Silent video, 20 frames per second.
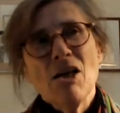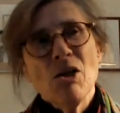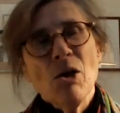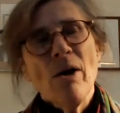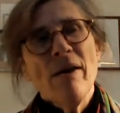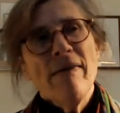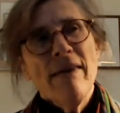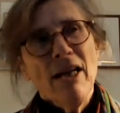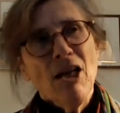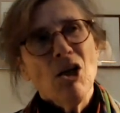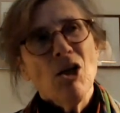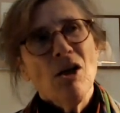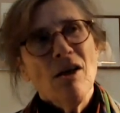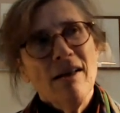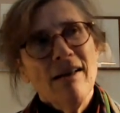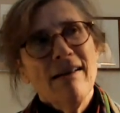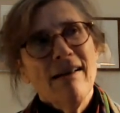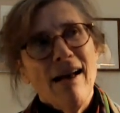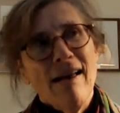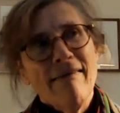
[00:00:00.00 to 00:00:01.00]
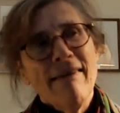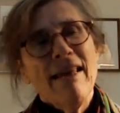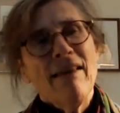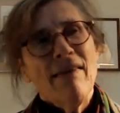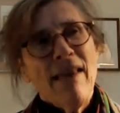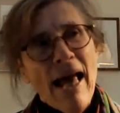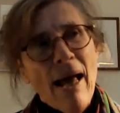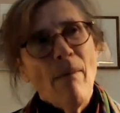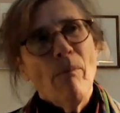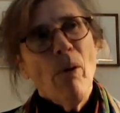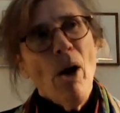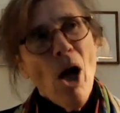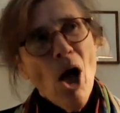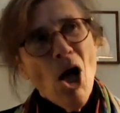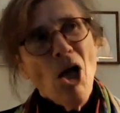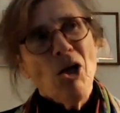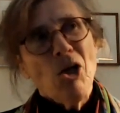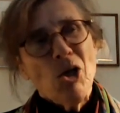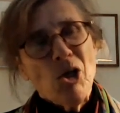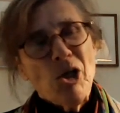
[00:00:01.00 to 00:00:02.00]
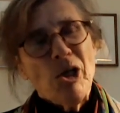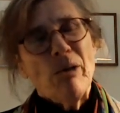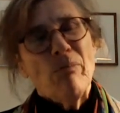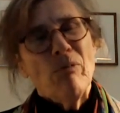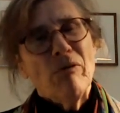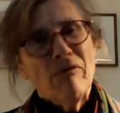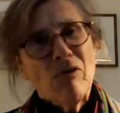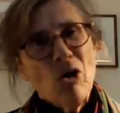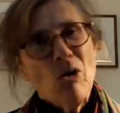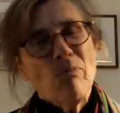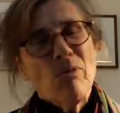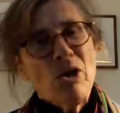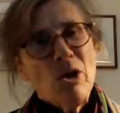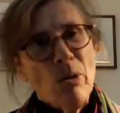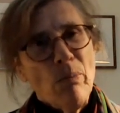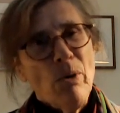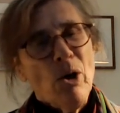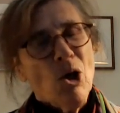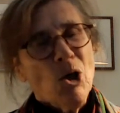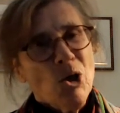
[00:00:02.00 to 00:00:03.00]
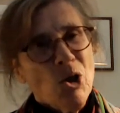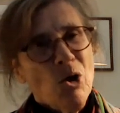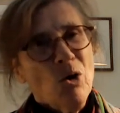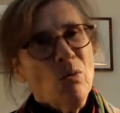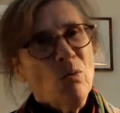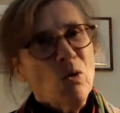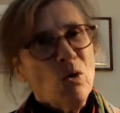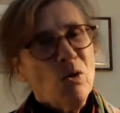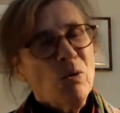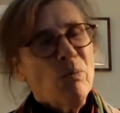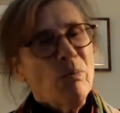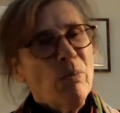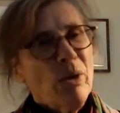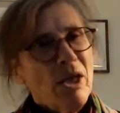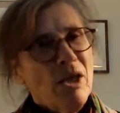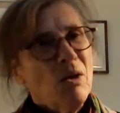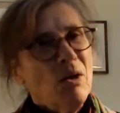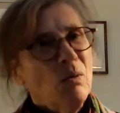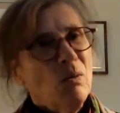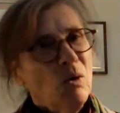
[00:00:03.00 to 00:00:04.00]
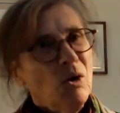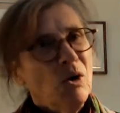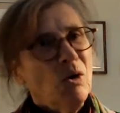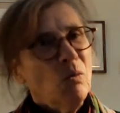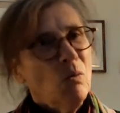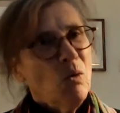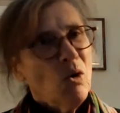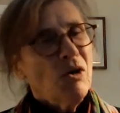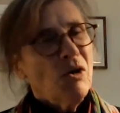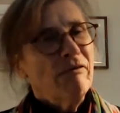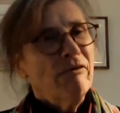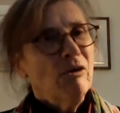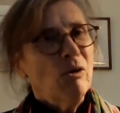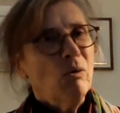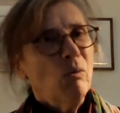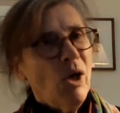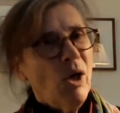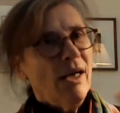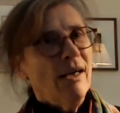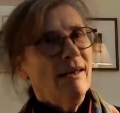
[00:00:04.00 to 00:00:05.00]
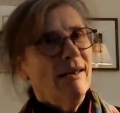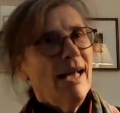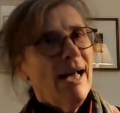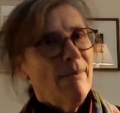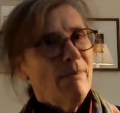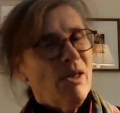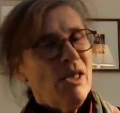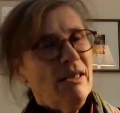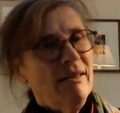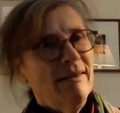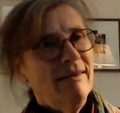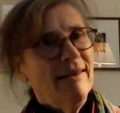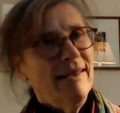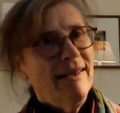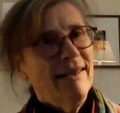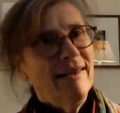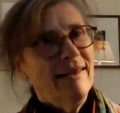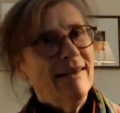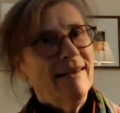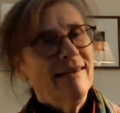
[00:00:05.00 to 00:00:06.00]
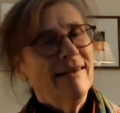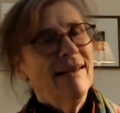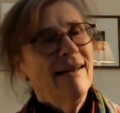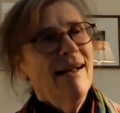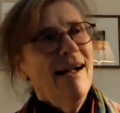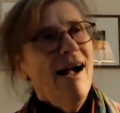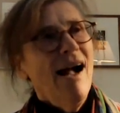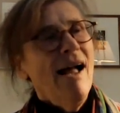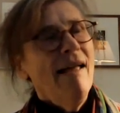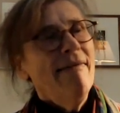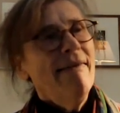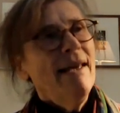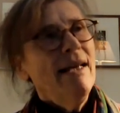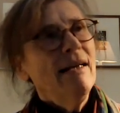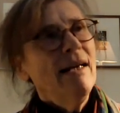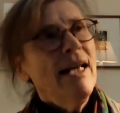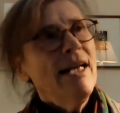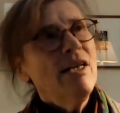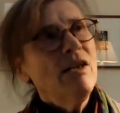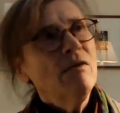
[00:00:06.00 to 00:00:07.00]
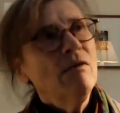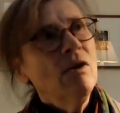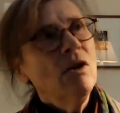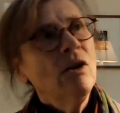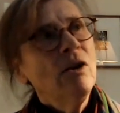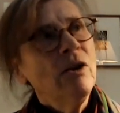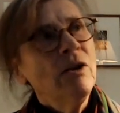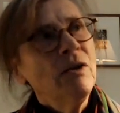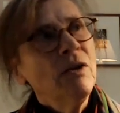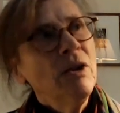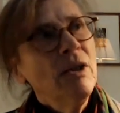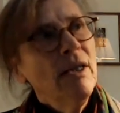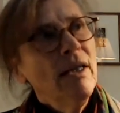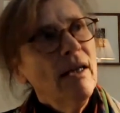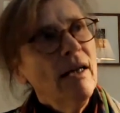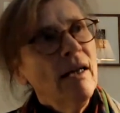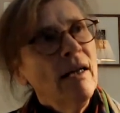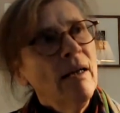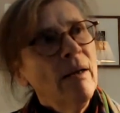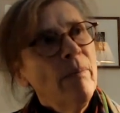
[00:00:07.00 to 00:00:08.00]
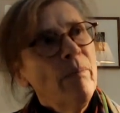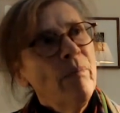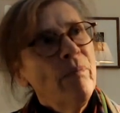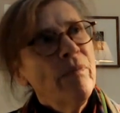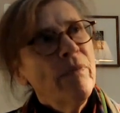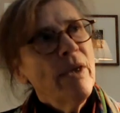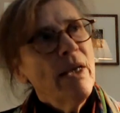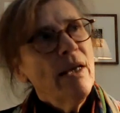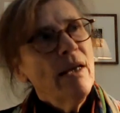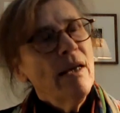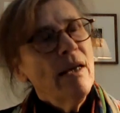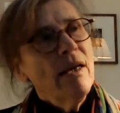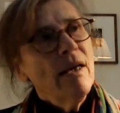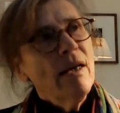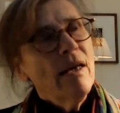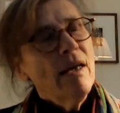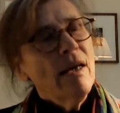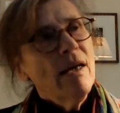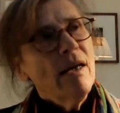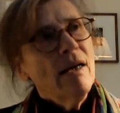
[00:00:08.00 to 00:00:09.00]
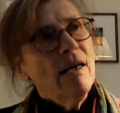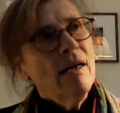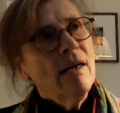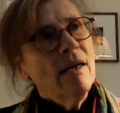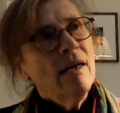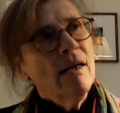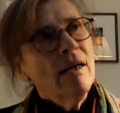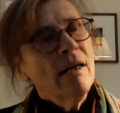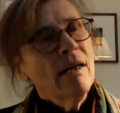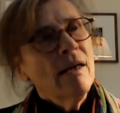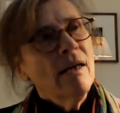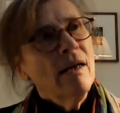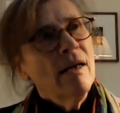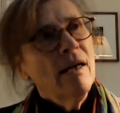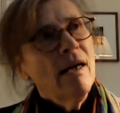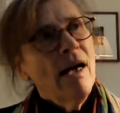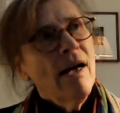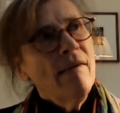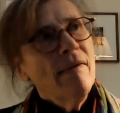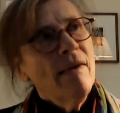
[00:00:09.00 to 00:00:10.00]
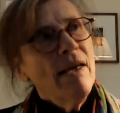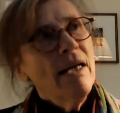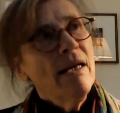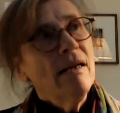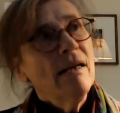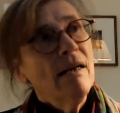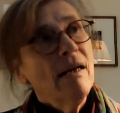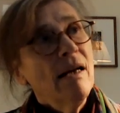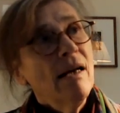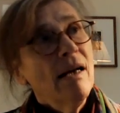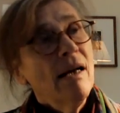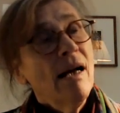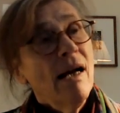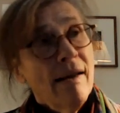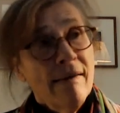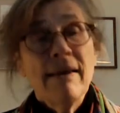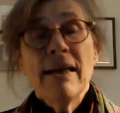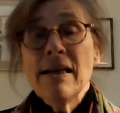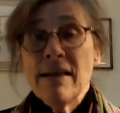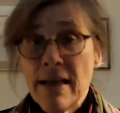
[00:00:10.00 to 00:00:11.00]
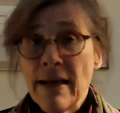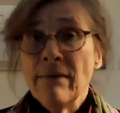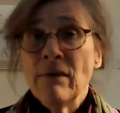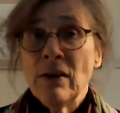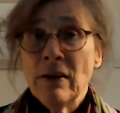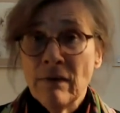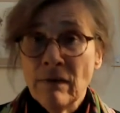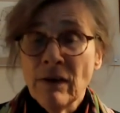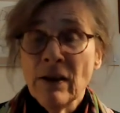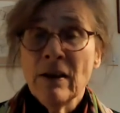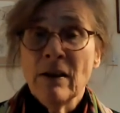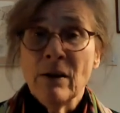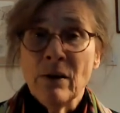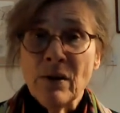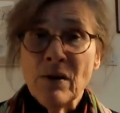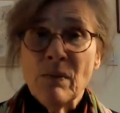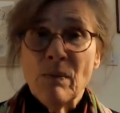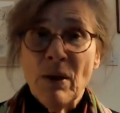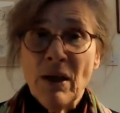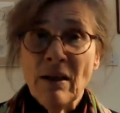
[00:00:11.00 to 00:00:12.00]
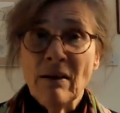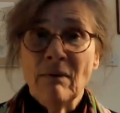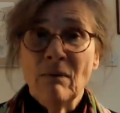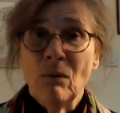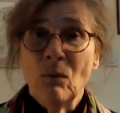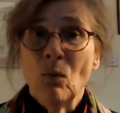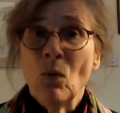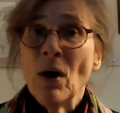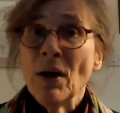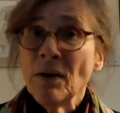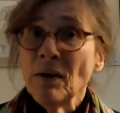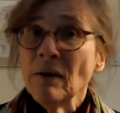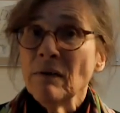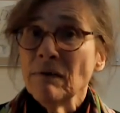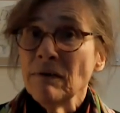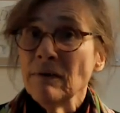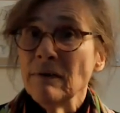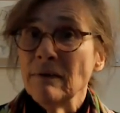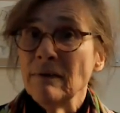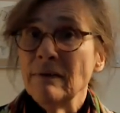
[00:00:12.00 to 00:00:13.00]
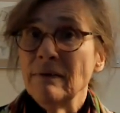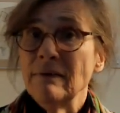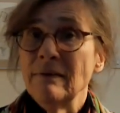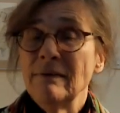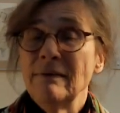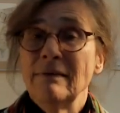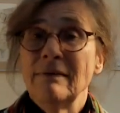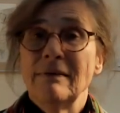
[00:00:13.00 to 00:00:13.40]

so I think that partnership of Tom Stoppard, John Wood and Peter Wood was for a while absolutely it. I think later on, I think David Laveau has been a wonderful